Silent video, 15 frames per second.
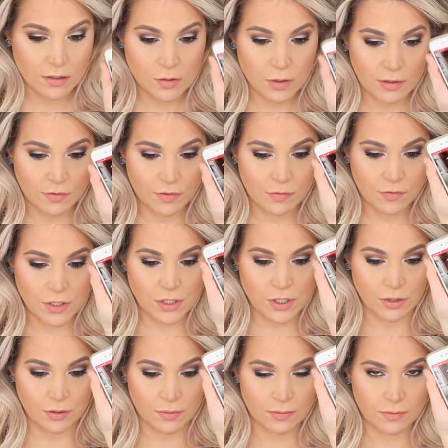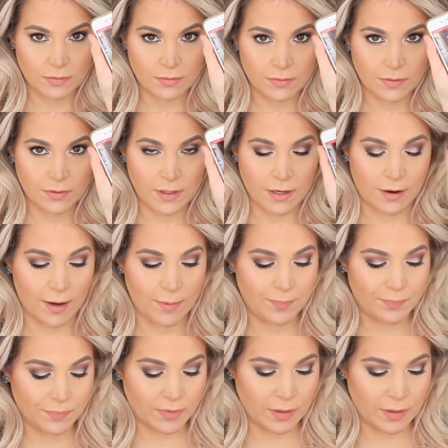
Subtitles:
12:52. All right.